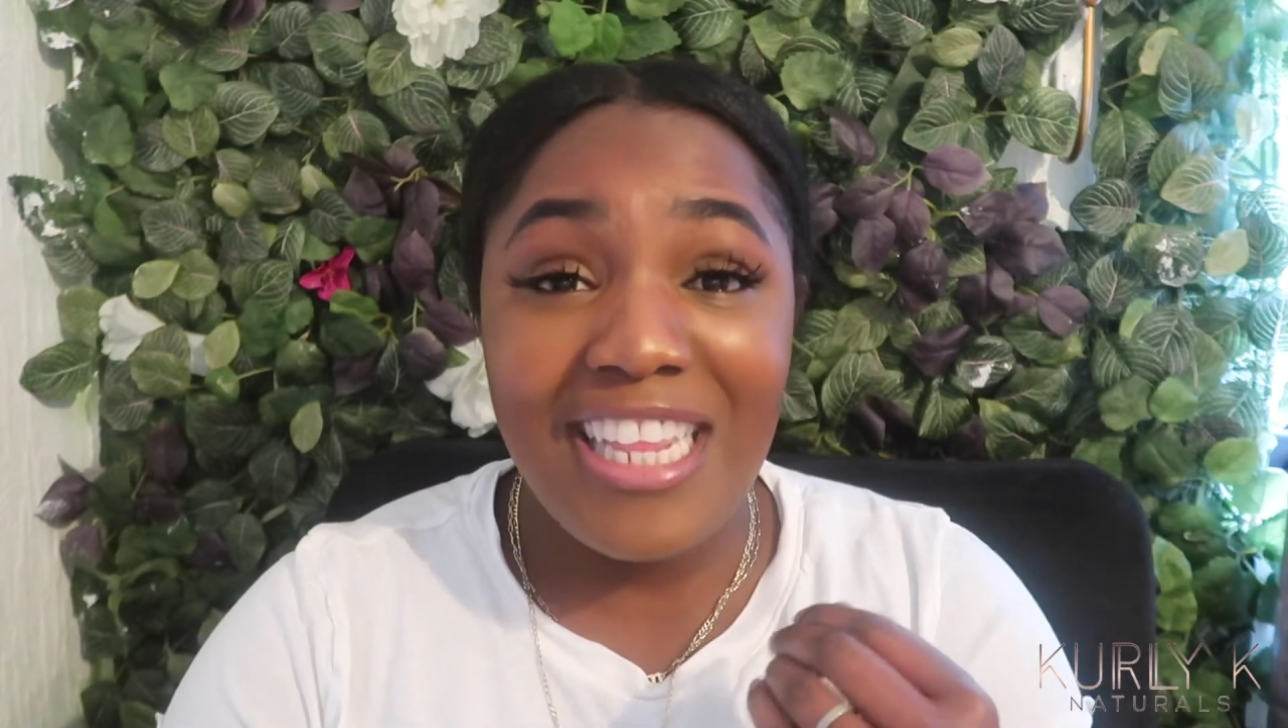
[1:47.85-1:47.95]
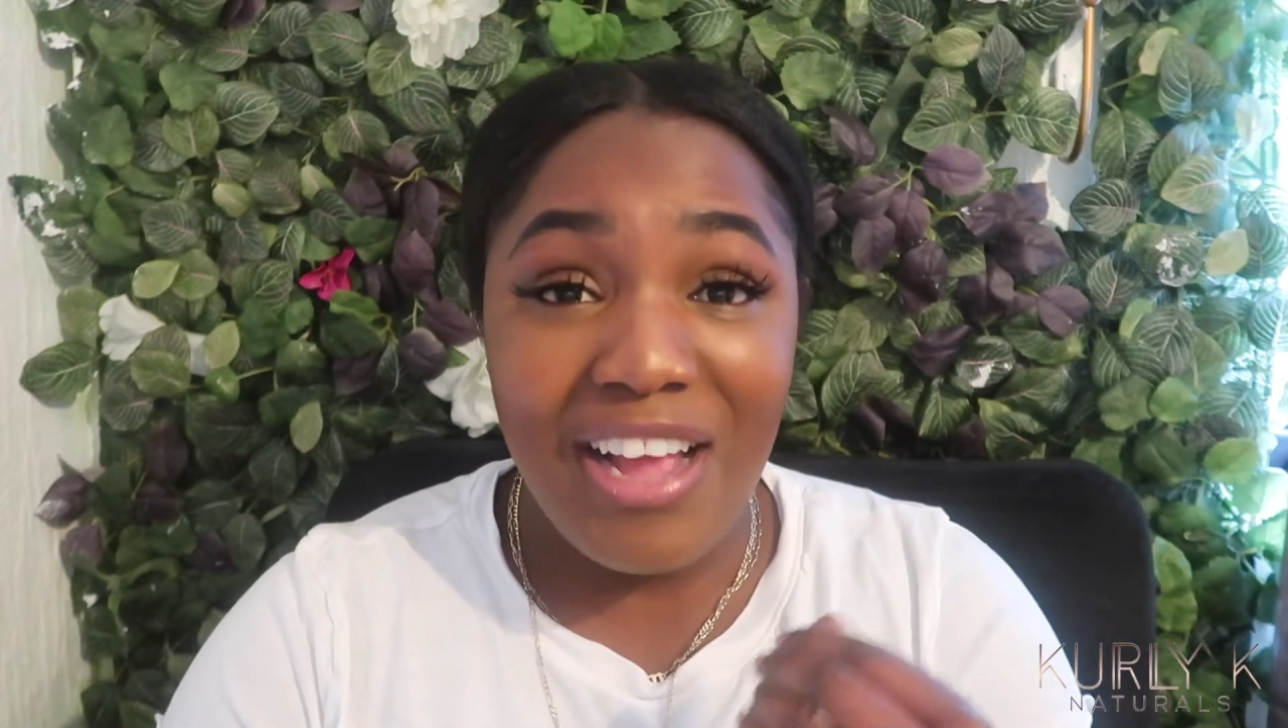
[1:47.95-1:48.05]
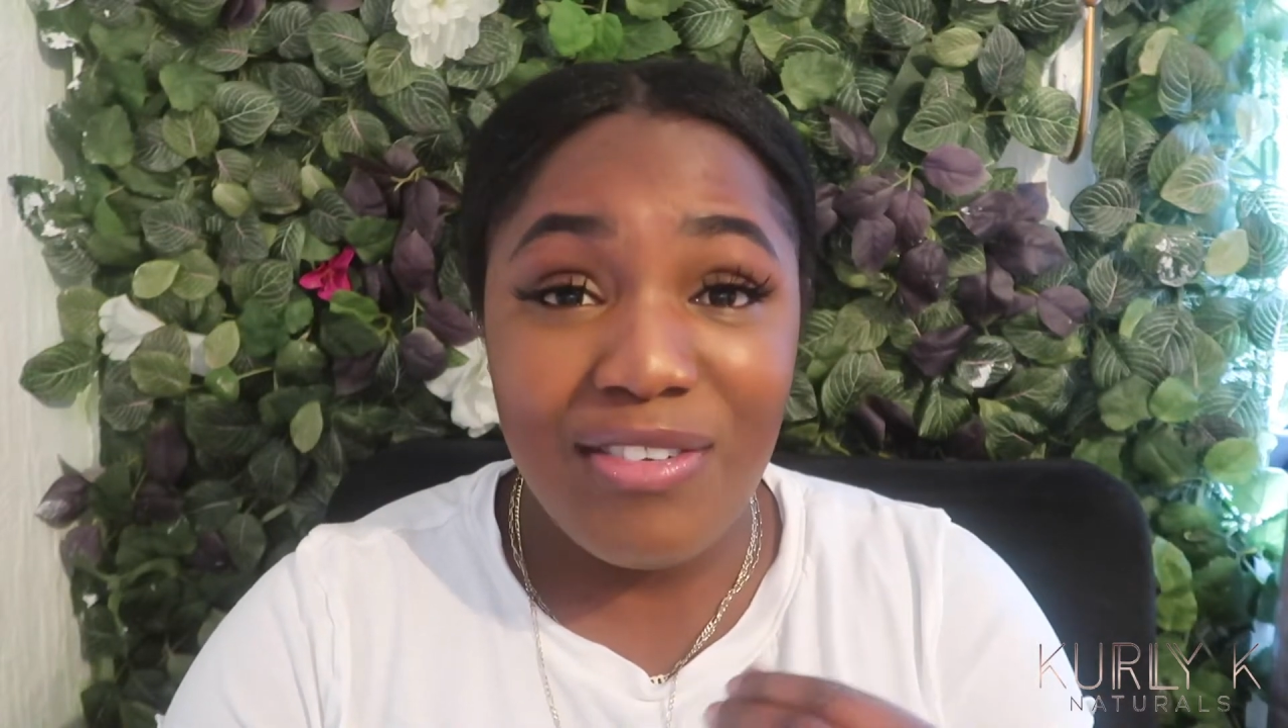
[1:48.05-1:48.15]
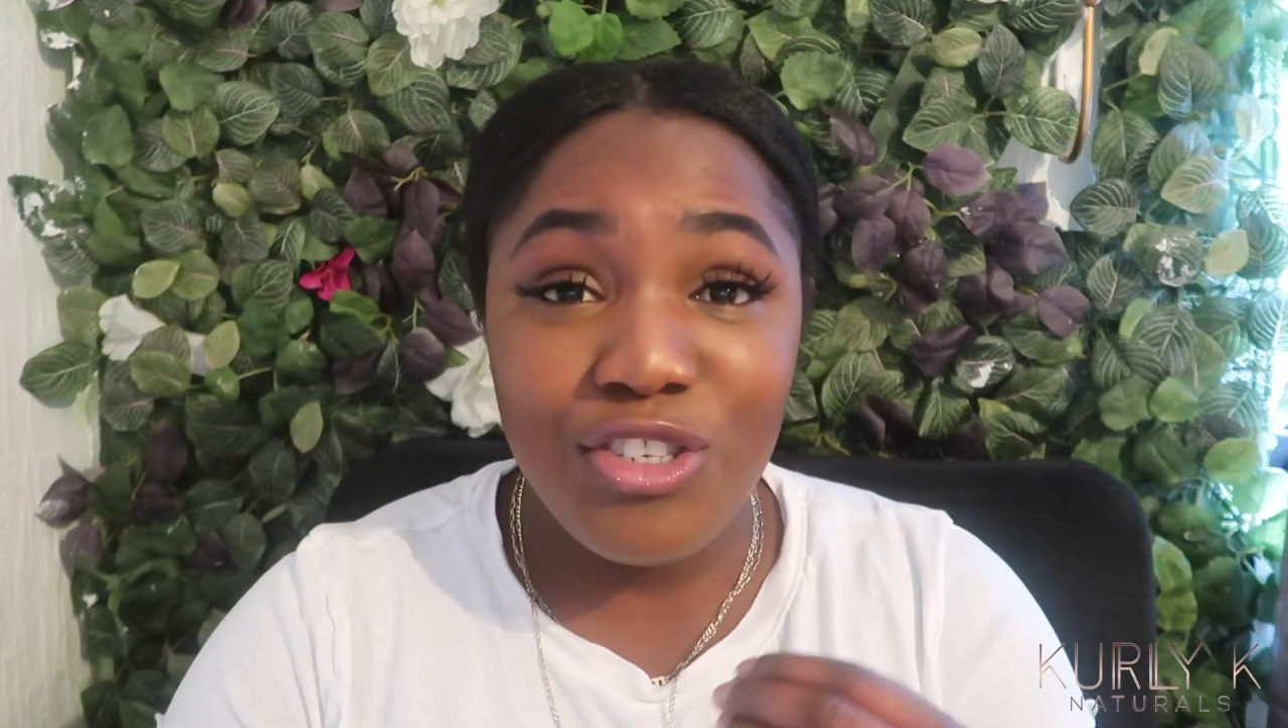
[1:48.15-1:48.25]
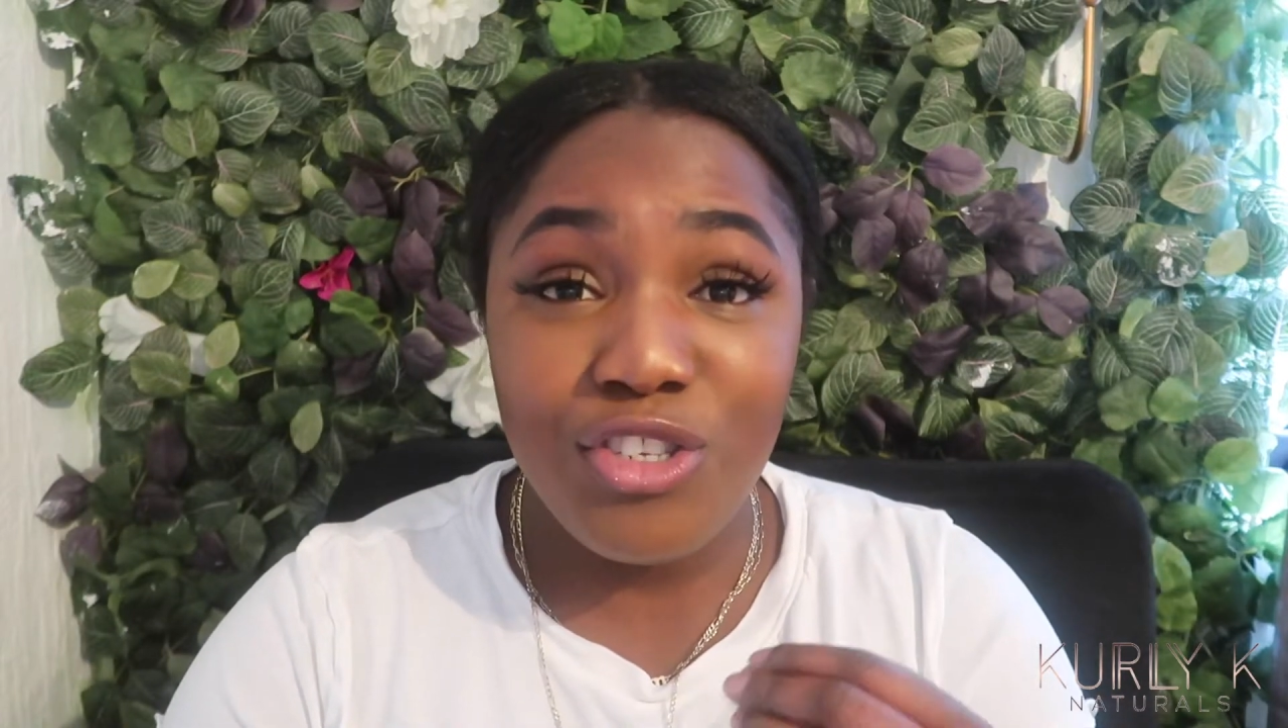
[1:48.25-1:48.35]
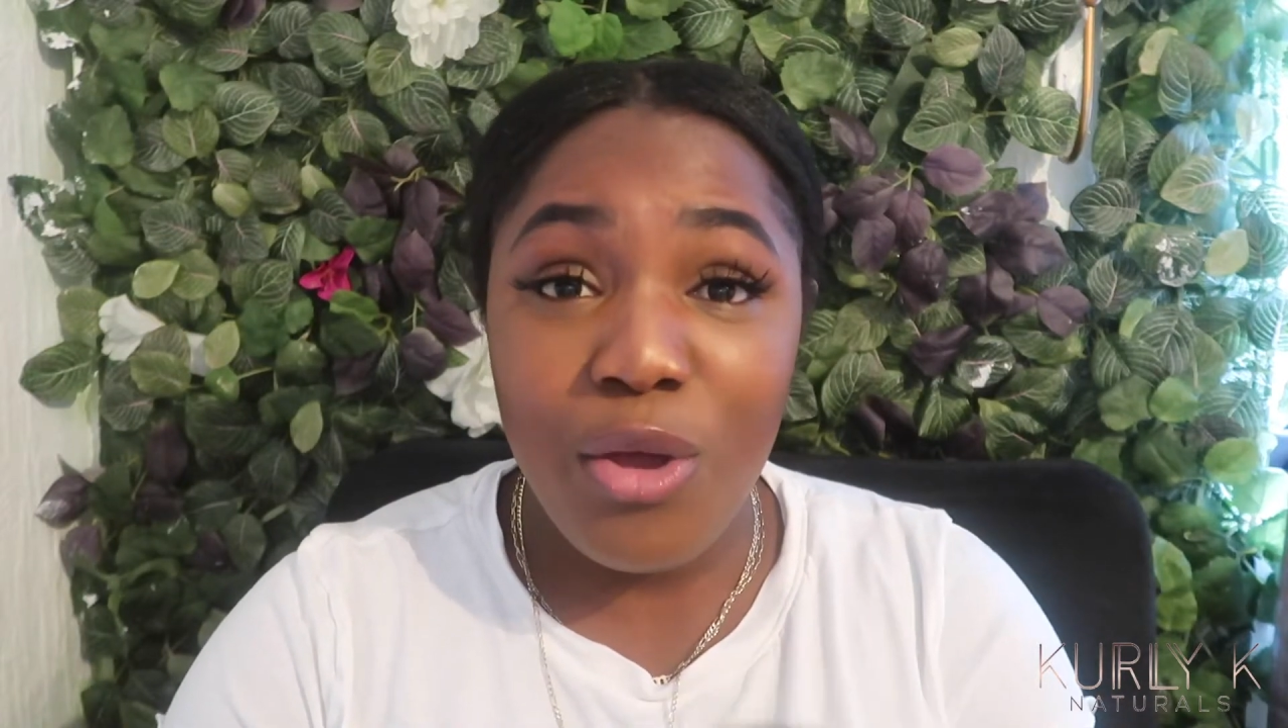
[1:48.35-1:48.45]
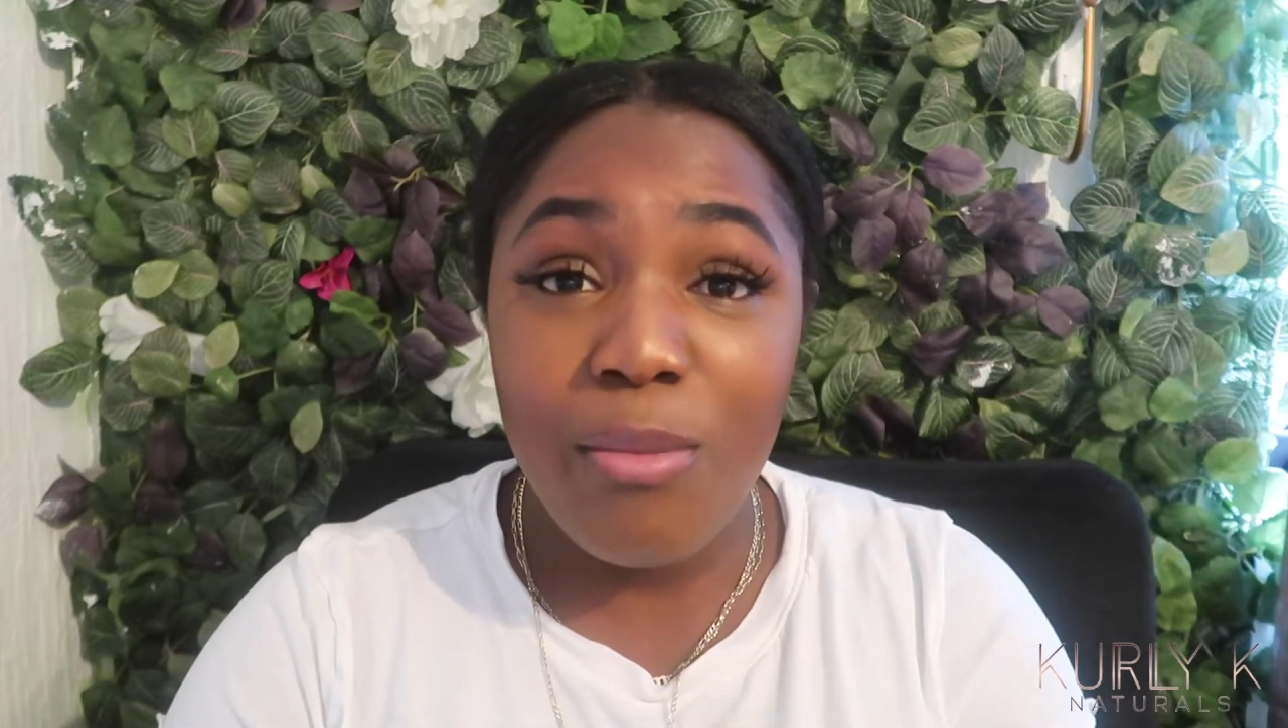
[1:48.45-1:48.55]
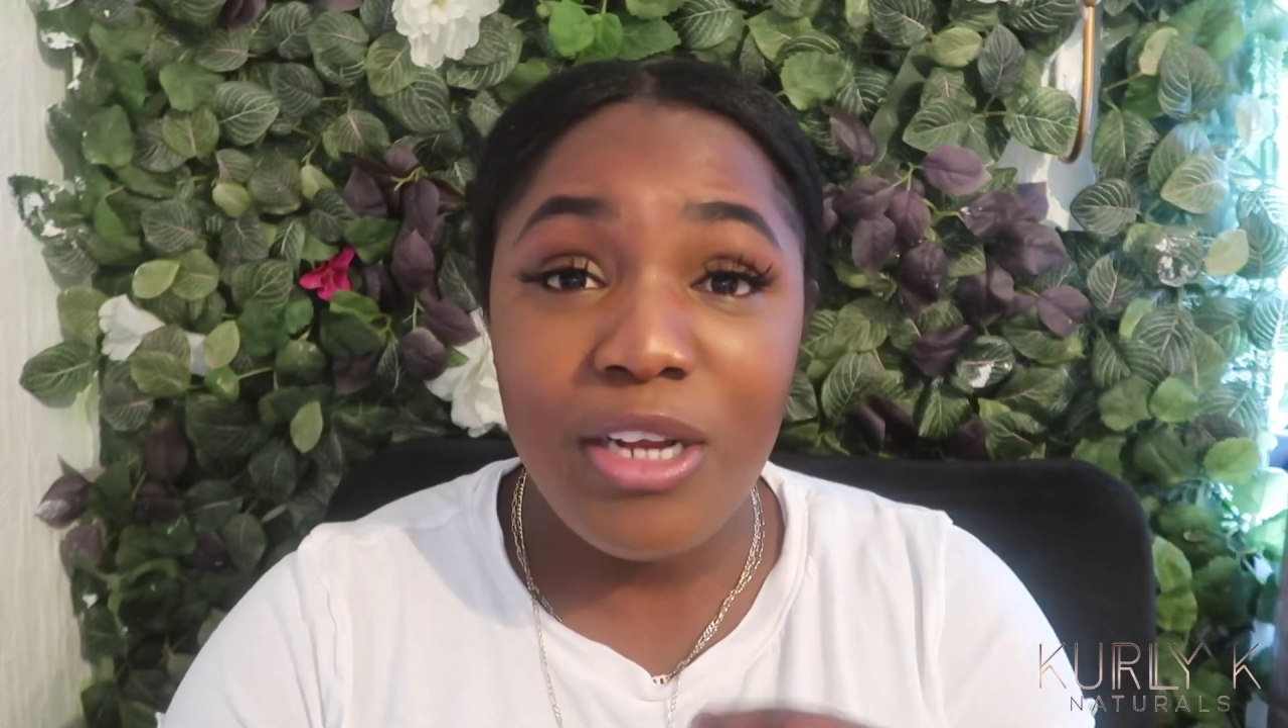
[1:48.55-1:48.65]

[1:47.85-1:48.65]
life so